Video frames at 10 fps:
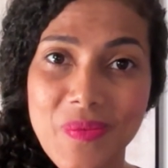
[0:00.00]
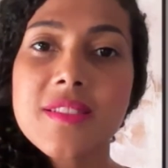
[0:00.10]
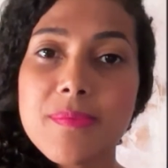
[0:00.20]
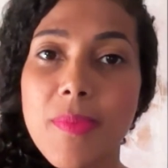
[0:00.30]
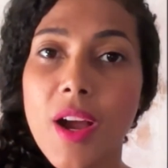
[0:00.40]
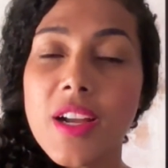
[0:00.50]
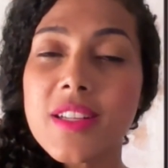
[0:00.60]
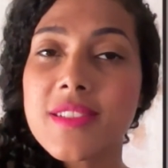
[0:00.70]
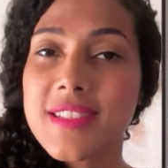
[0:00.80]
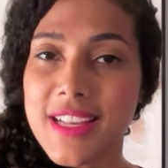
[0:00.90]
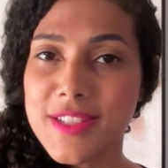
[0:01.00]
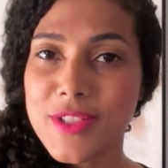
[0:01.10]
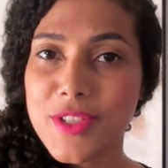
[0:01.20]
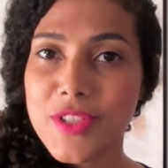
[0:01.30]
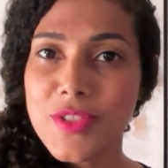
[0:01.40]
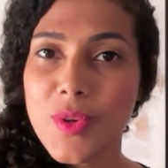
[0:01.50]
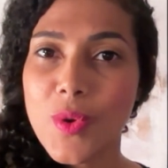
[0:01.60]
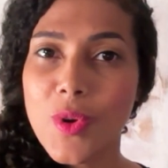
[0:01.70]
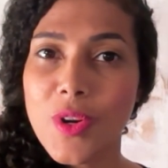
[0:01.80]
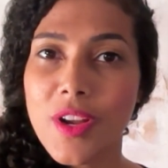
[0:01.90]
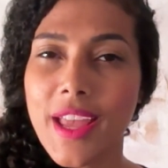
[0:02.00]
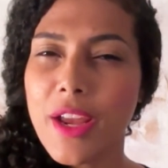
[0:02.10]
Smart sensors or